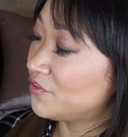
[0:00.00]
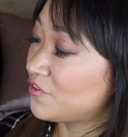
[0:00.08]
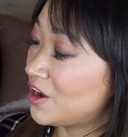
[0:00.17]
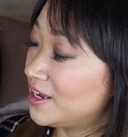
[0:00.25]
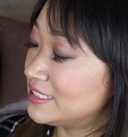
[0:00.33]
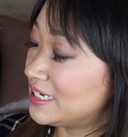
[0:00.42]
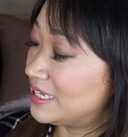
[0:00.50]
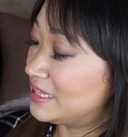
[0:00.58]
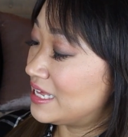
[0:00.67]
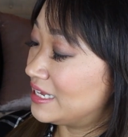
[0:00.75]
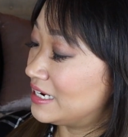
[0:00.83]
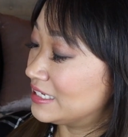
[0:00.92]
the front,
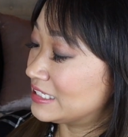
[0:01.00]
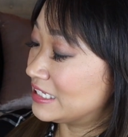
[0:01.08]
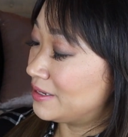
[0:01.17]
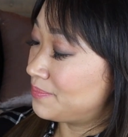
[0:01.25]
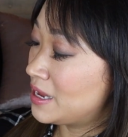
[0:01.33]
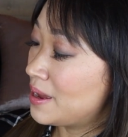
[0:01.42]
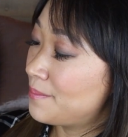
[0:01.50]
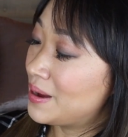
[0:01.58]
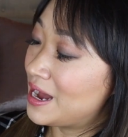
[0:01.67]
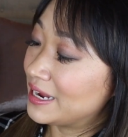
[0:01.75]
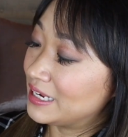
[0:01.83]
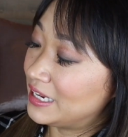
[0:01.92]
and then a slip
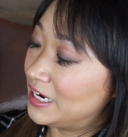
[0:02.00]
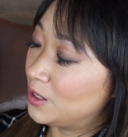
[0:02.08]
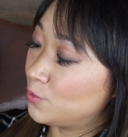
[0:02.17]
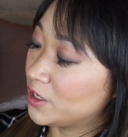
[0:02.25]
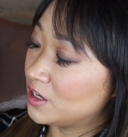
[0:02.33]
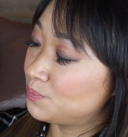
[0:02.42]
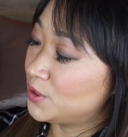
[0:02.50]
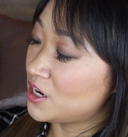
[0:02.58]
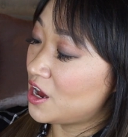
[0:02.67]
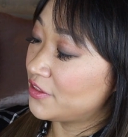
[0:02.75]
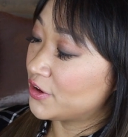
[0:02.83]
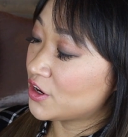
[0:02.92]
pocket here where you can
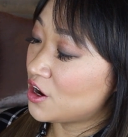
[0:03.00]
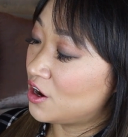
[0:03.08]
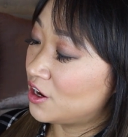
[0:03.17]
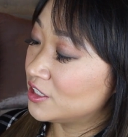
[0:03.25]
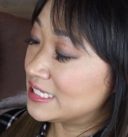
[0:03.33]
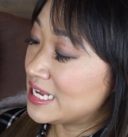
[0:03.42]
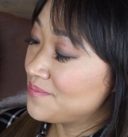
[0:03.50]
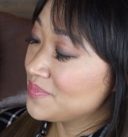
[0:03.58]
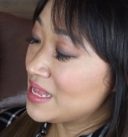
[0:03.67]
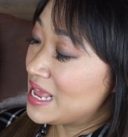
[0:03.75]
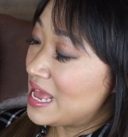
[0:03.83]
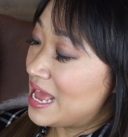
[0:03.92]
put other cards
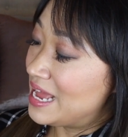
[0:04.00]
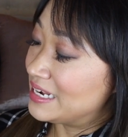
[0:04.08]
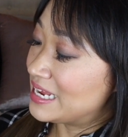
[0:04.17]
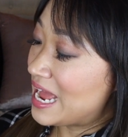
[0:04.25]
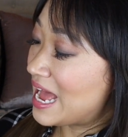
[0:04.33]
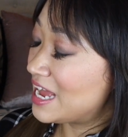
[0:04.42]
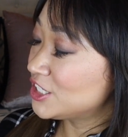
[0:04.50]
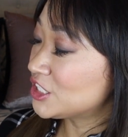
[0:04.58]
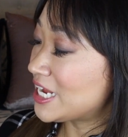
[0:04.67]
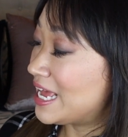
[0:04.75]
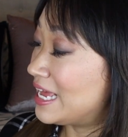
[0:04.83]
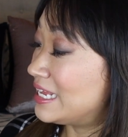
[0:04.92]
and
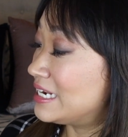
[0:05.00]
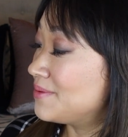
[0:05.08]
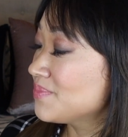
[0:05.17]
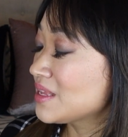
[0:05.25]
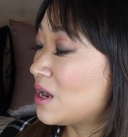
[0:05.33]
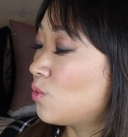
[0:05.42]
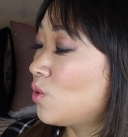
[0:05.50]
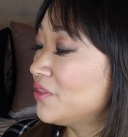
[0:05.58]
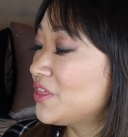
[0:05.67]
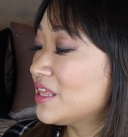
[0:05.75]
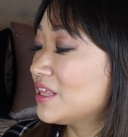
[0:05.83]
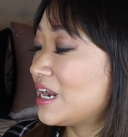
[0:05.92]
cash. And
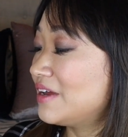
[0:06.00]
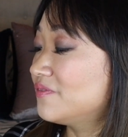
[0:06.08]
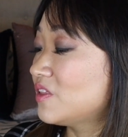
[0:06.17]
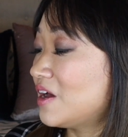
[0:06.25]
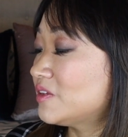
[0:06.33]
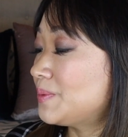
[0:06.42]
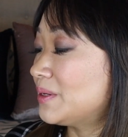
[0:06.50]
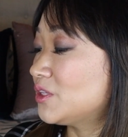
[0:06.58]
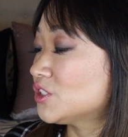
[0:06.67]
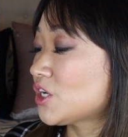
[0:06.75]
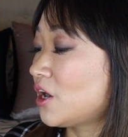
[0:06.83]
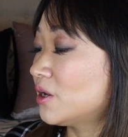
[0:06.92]
one thing that I've loved
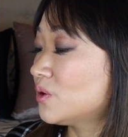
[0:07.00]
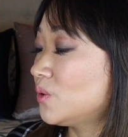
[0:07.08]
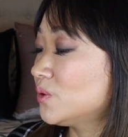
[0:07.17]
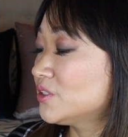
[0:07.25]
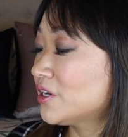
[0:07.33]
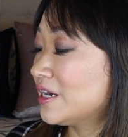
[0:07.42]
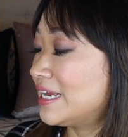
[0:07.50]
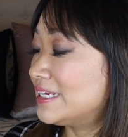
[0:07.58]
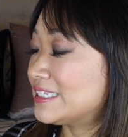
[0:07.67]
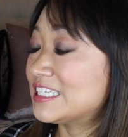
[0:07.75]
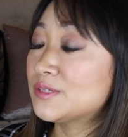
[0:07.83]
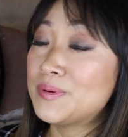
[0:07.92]
about this card holder
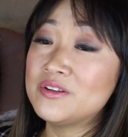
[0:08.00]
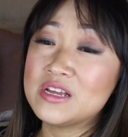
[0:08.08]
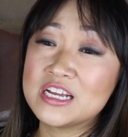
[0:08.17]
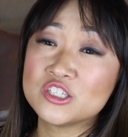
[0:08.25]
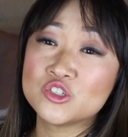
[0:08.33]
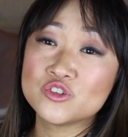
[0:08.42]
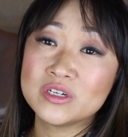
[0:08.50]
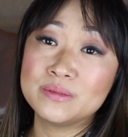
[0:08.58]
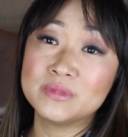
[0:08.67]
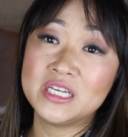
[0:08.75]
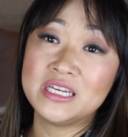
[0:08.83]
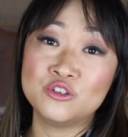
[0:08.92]
is it's been
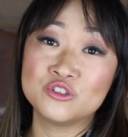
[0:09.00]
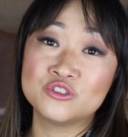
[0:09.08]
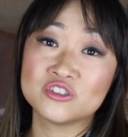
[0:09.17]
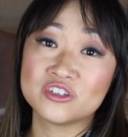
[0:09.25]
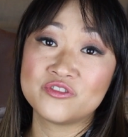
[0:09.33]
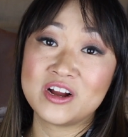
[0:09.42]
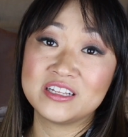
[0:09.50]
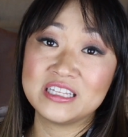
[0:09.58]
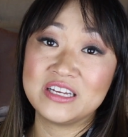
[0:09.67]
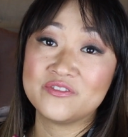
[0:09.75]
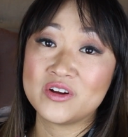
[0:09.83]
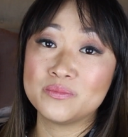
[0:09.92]
extremely
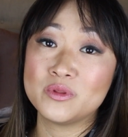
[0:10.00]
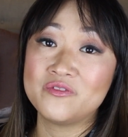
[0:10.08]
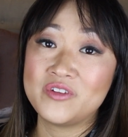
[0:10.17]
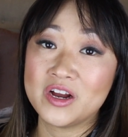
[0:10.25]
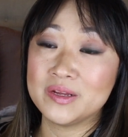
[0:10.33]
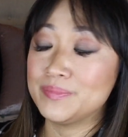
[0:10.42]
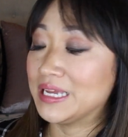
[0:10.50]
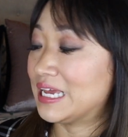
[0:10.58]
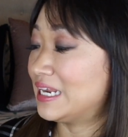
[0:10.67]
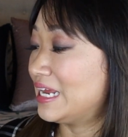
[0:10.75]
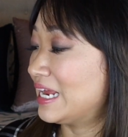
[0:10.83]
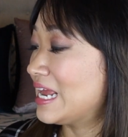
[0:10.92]
user-friendly from the very
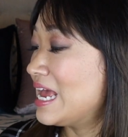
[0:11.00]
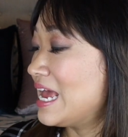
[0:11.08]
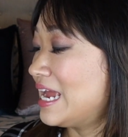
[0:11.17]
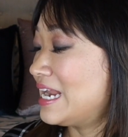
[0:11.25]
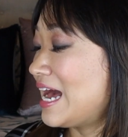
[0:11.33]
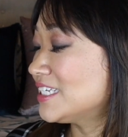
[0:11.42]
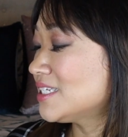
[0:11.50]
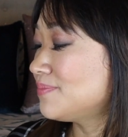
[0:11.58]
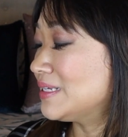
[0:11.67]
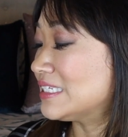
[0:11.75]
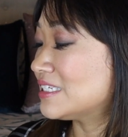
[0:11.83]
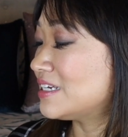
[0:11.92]
beginning. It
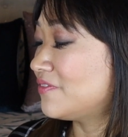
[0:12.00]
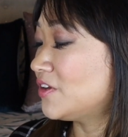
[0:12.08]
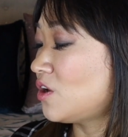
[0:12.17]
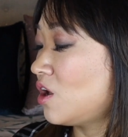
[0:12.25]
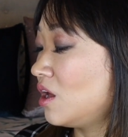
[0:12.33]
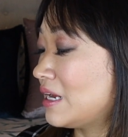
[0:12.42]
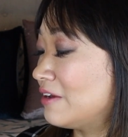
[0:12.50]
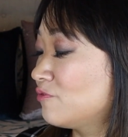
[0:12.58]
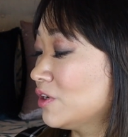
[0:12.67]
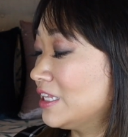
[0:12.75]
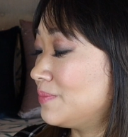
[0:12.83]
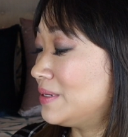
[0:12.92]
hasn't been stiff at all.
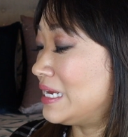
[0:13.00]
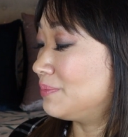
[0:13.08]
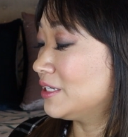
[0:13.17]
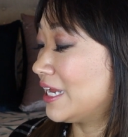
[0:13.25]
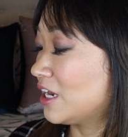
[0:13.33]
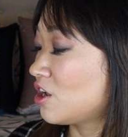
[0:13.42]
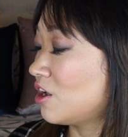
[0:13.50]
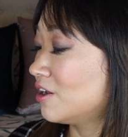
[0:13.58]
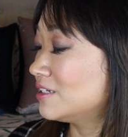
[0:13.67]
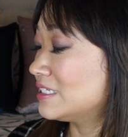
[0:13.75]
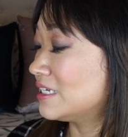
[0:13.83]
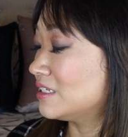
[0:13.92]
I've really been able to get
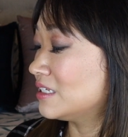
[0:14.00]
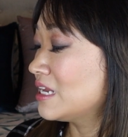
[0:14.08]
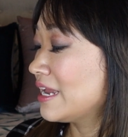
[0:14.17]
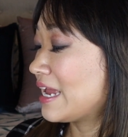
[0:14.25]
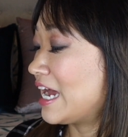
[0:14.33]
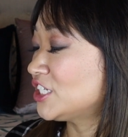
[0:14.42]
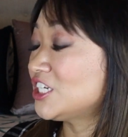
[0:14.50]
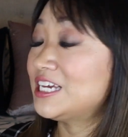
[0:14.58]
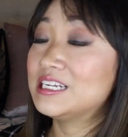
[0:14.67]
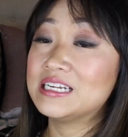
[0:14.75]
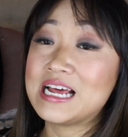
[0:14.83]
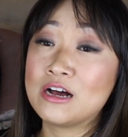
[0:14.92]
cards and cash
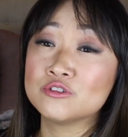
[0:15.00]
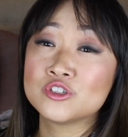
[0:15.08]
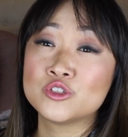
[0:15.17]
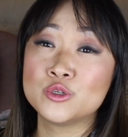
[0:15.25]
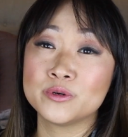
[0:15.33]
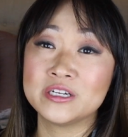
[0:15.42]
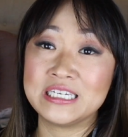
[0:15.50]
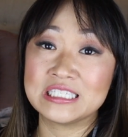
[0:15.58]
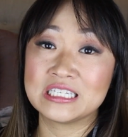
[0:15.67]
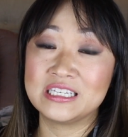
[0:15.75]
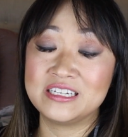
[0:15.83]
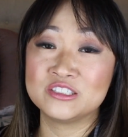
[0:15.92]
in and out super
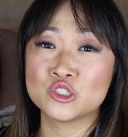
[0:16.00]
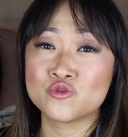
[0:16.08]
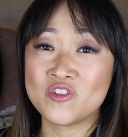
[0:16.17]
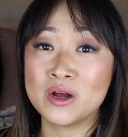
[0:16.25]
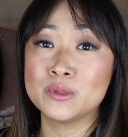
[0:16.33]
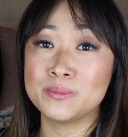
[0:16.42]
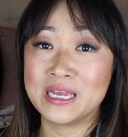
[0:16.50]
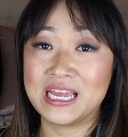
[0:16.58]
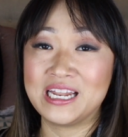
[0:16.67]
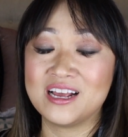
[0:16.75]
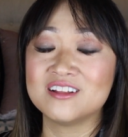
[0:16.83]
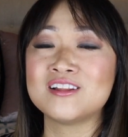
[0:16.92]
easily from the
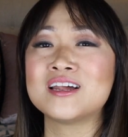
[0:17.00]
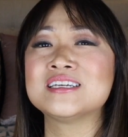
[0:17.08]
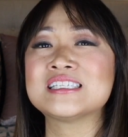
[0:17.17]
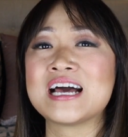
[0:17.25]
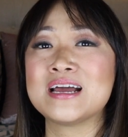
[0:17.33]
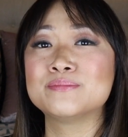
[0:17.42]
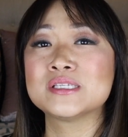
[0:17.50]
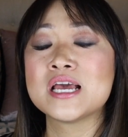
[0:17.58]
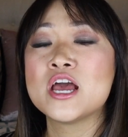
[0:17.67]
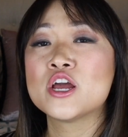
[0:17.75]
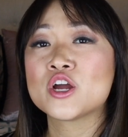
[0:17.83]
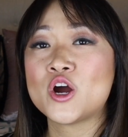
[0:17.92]
beginning. A lot of times,
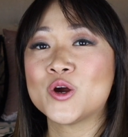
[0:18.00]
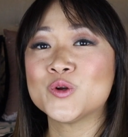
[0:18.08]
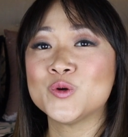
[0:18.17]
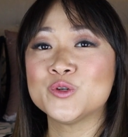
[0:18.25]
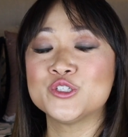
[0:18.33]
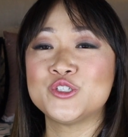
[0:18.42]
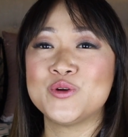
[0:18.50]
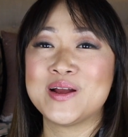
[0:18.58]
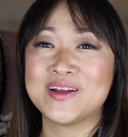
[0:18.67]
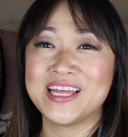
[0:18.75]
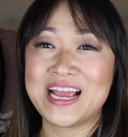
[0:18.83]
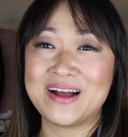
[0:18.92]
card holders, you
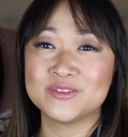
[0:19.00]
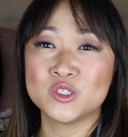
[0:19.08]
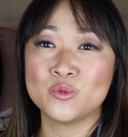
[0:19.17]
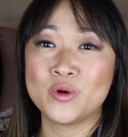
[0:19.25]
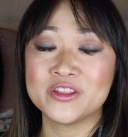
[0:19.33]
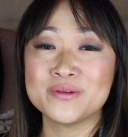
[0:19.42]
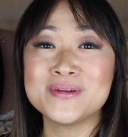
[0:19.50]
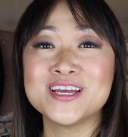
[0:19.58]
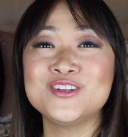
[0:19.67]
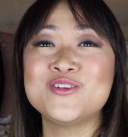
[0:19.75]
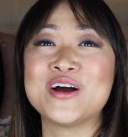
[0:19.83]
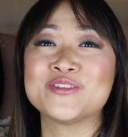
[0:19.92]
really have to wear them
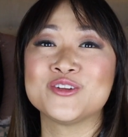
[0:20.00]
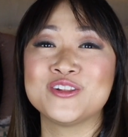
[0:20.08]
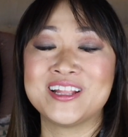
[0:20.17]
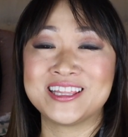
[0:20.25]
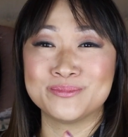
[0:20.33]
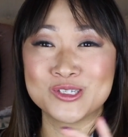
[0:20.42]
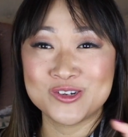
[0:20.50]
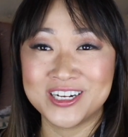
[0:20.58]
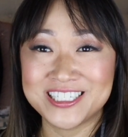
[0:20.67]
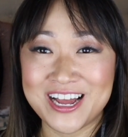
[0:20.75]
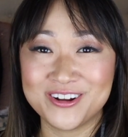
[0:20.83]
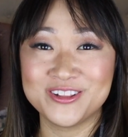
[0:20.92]
in. You have to let them
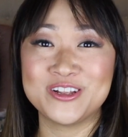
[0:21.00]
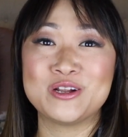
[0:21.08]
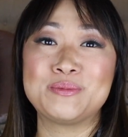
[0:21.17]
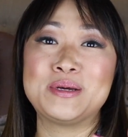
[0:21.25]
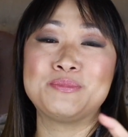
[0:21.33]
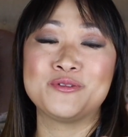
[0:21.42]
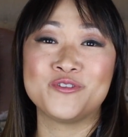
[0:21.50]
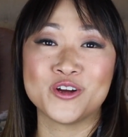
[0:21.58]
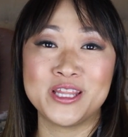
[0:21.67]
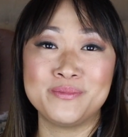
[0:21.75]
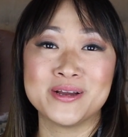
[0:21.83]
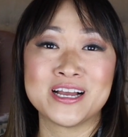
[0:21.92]
stretch out a little bit
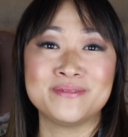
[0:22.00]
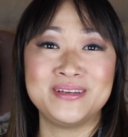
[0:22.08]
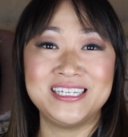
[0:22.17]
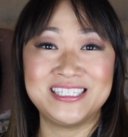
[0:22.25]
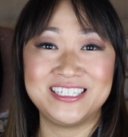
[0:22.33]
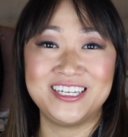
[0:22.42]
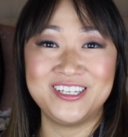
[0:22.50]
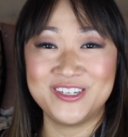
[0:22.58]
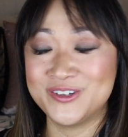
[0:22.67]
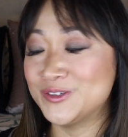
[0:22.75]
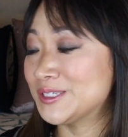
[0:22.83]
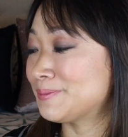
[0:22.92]
before they become easy to
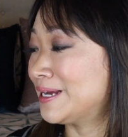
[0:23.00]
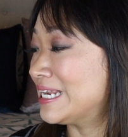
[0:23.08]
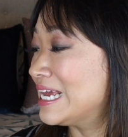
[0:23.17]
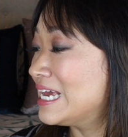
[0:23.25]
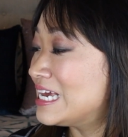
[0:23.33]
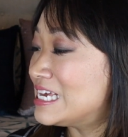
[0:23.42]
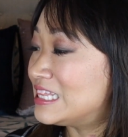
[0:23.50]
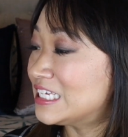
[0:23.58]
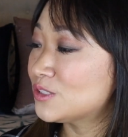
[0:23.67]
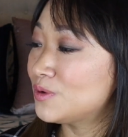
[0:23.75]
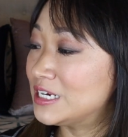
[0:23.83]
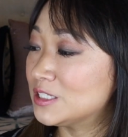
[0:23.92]
use, but
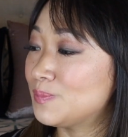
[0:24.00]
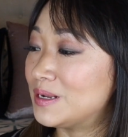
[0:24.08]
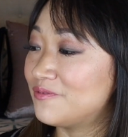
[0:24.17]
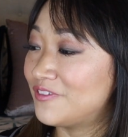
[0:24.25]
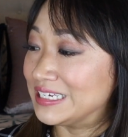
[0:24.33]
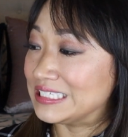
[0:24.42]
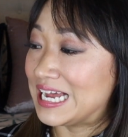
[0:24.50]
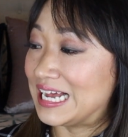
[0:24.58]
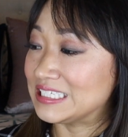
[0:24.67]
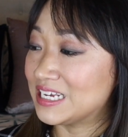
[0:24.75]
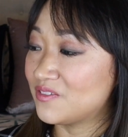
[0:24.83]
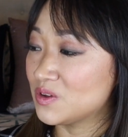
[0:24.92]
this one has been
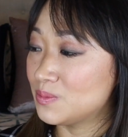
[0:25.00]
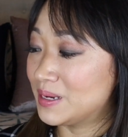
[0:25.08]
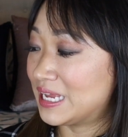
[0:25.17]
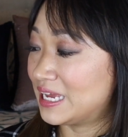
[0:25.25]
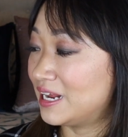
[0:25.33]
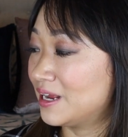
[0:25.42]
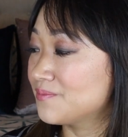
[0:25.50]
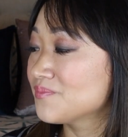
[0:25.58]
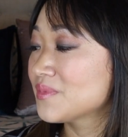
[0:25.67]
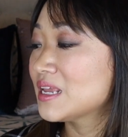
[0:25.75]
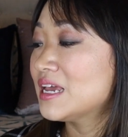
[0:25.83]
fantastic from the beginning.